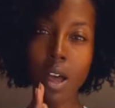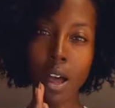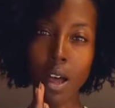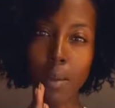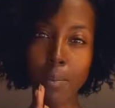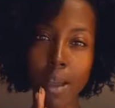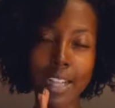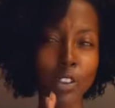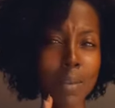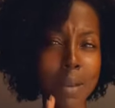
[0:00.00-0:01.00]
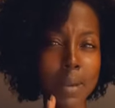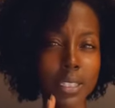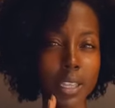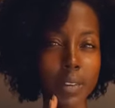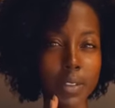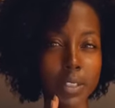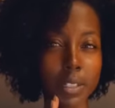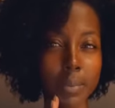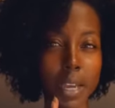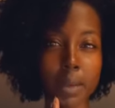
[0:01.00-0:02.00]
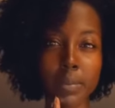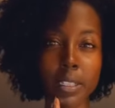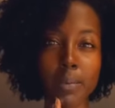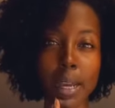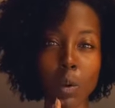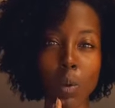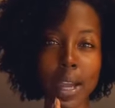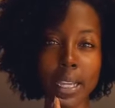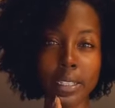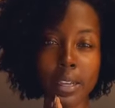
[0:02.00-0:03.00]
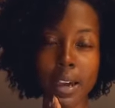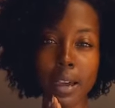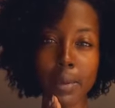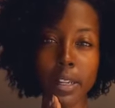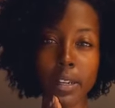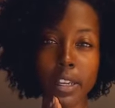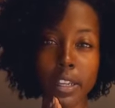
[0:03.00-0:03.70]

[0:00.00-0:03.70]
um, I try my best to even sometimes in my quiet time and in,